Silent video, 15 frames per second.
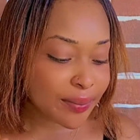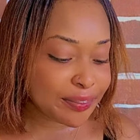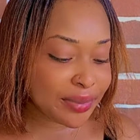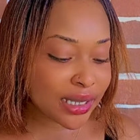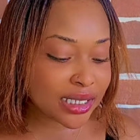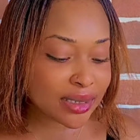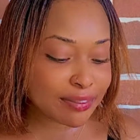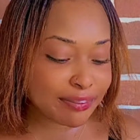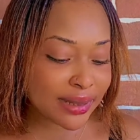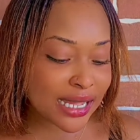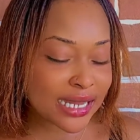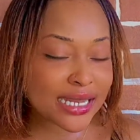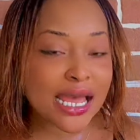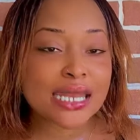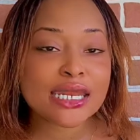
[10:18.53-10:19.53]
Body
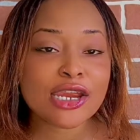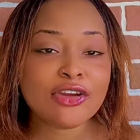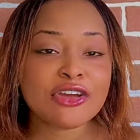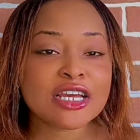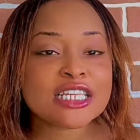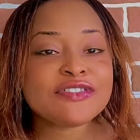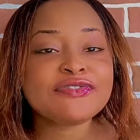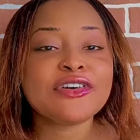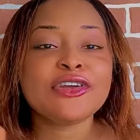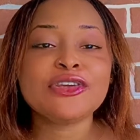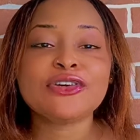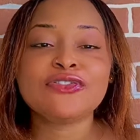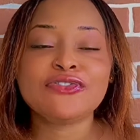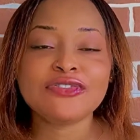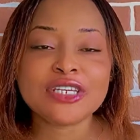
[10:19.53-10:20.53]
bad at a craze for
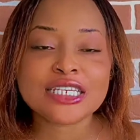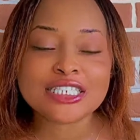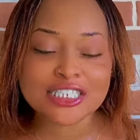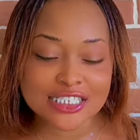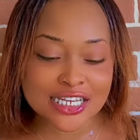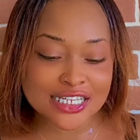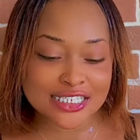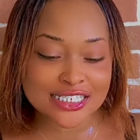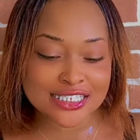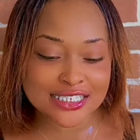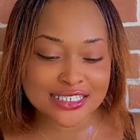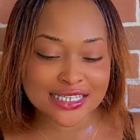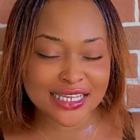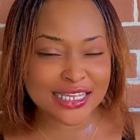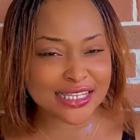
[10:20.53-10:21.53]
your features.
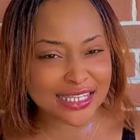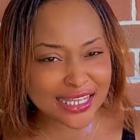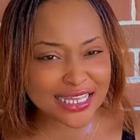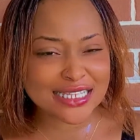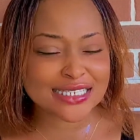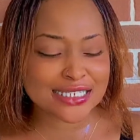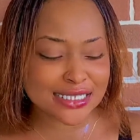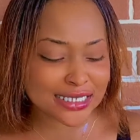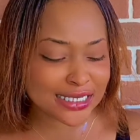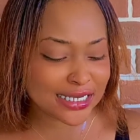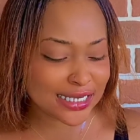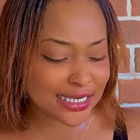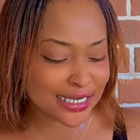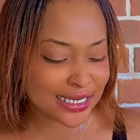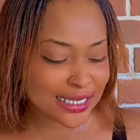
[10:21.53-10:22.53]
You get it?
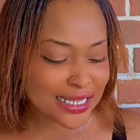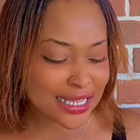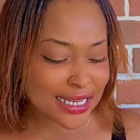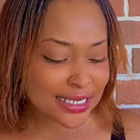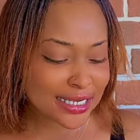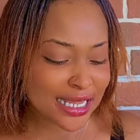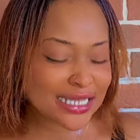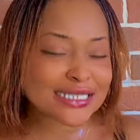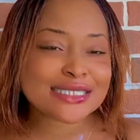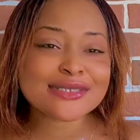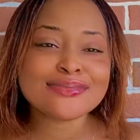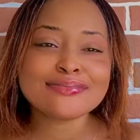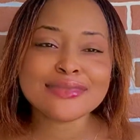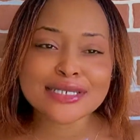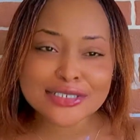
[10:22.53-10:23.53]
Nice to
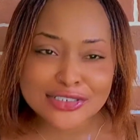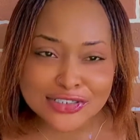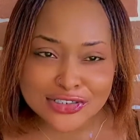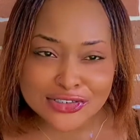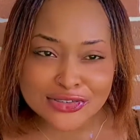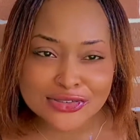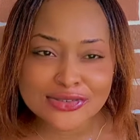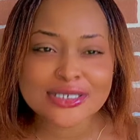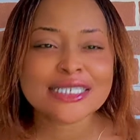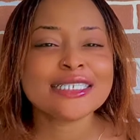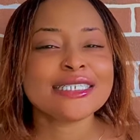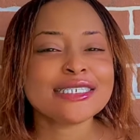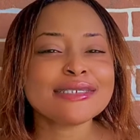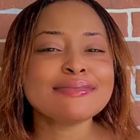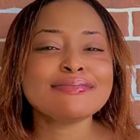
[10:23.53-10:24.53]
meet you,
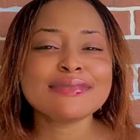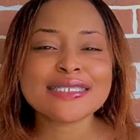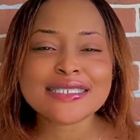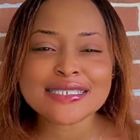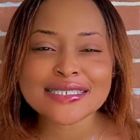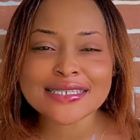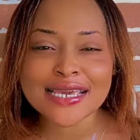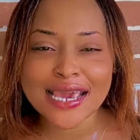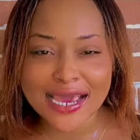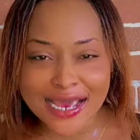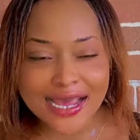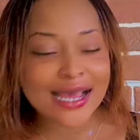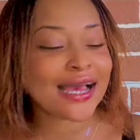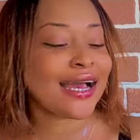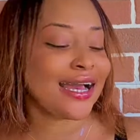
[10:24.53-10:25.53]

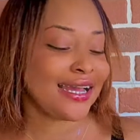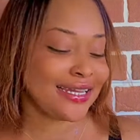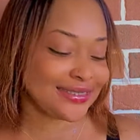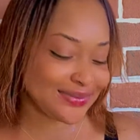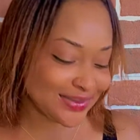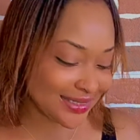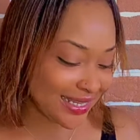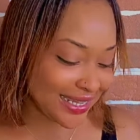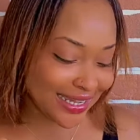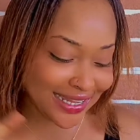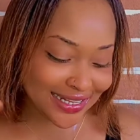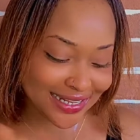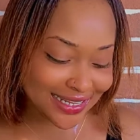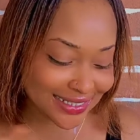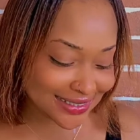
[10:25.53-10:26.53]
Dimisika.
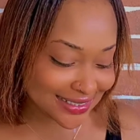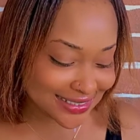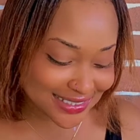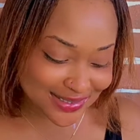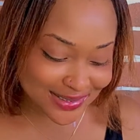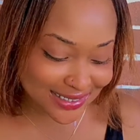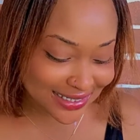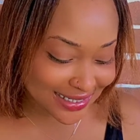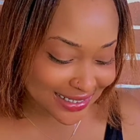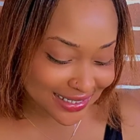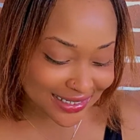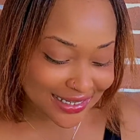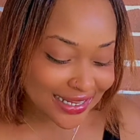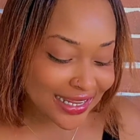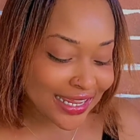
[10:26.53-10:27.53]
I like this one.
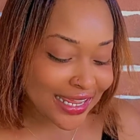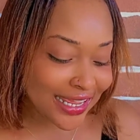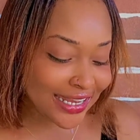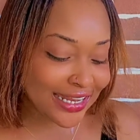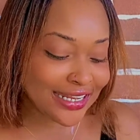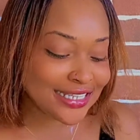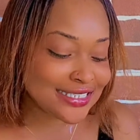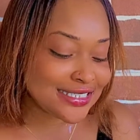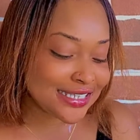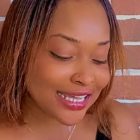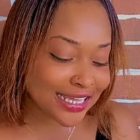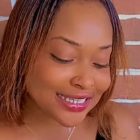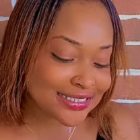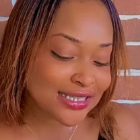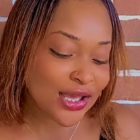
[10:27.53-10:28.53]
And then he
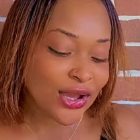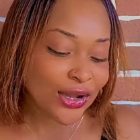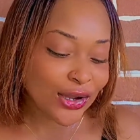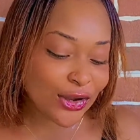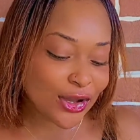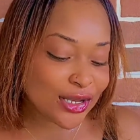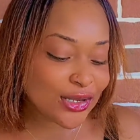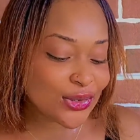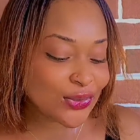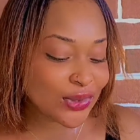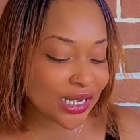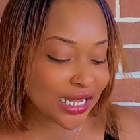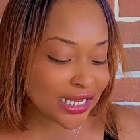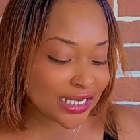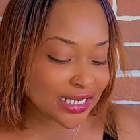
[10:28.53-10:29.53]
says, only
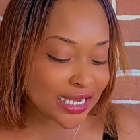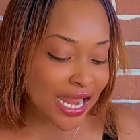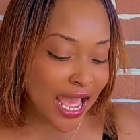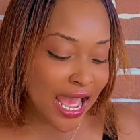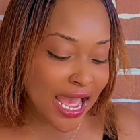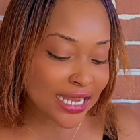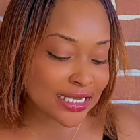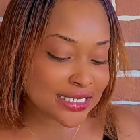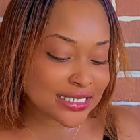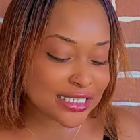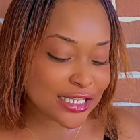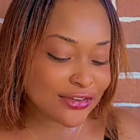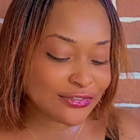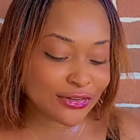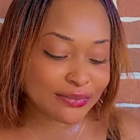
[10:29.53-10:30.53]
one at the
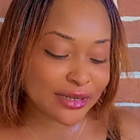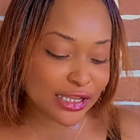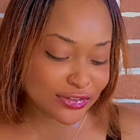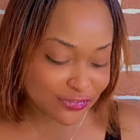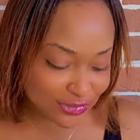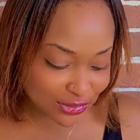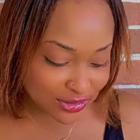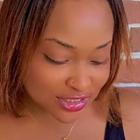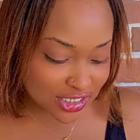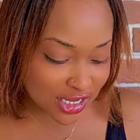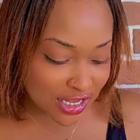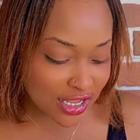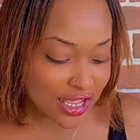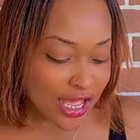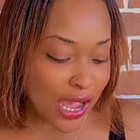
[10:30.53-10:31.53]
sea for my future.
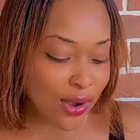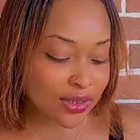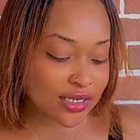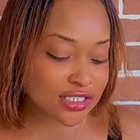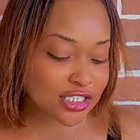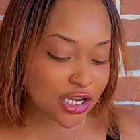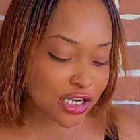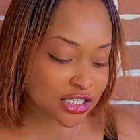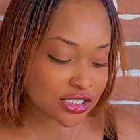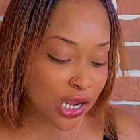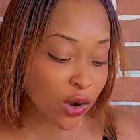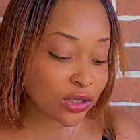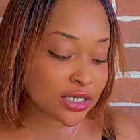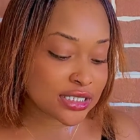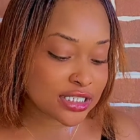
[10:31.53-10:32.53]
I
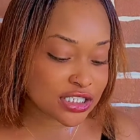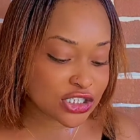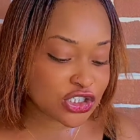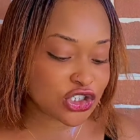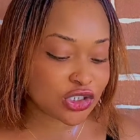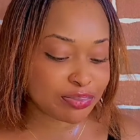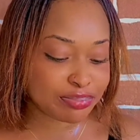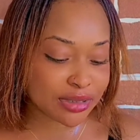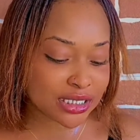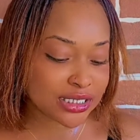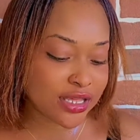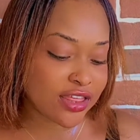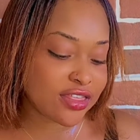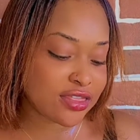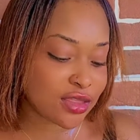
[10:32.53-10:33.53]
wanna teach your body
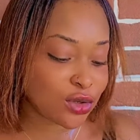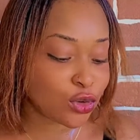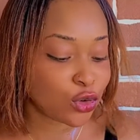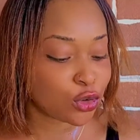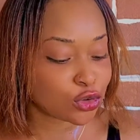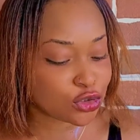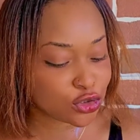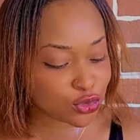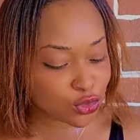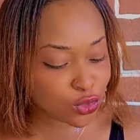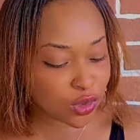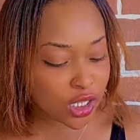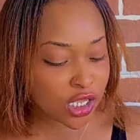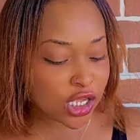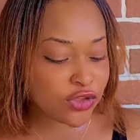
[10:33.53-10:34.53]
a thing or
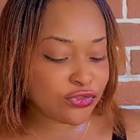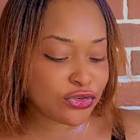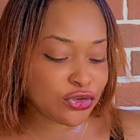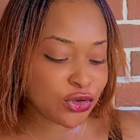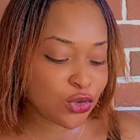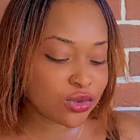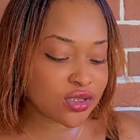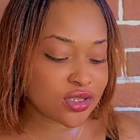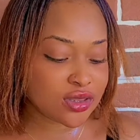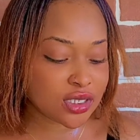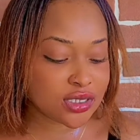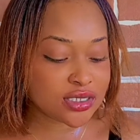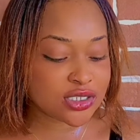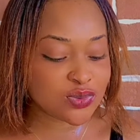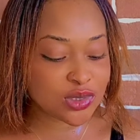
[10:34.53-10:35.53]
two if you know the
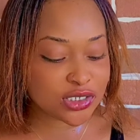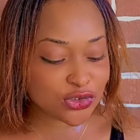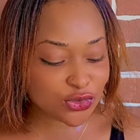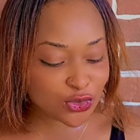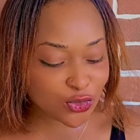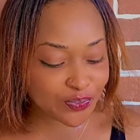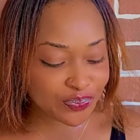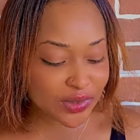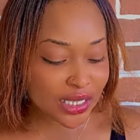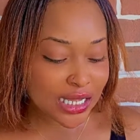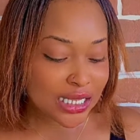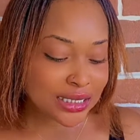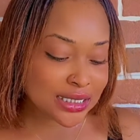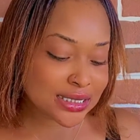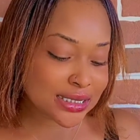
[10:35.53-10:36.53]
things we do.
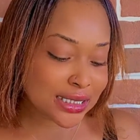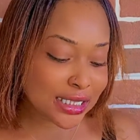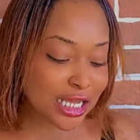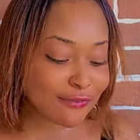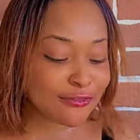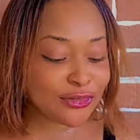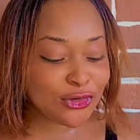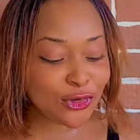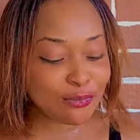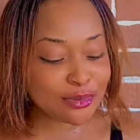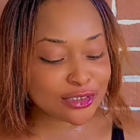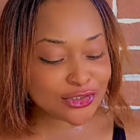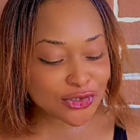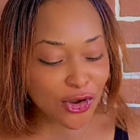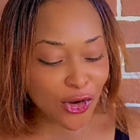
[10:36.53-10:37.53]
This loving no be
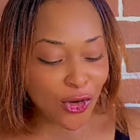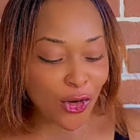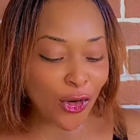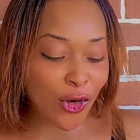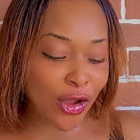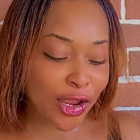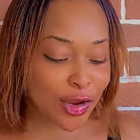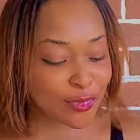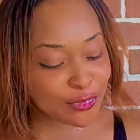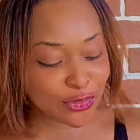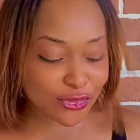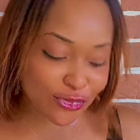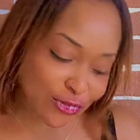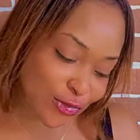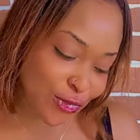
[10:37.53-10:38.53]
John or April
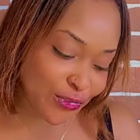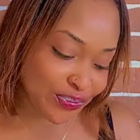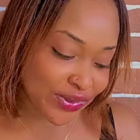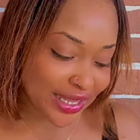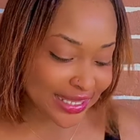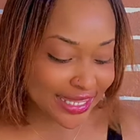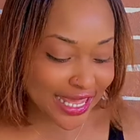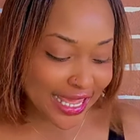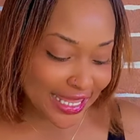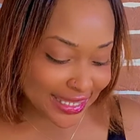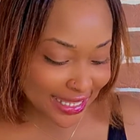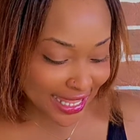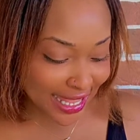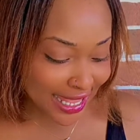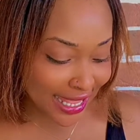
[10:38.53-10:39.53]
Fool. Yeah,
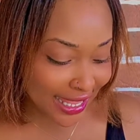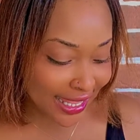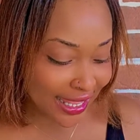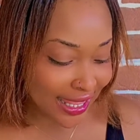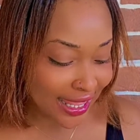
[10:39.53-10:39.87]
yeah.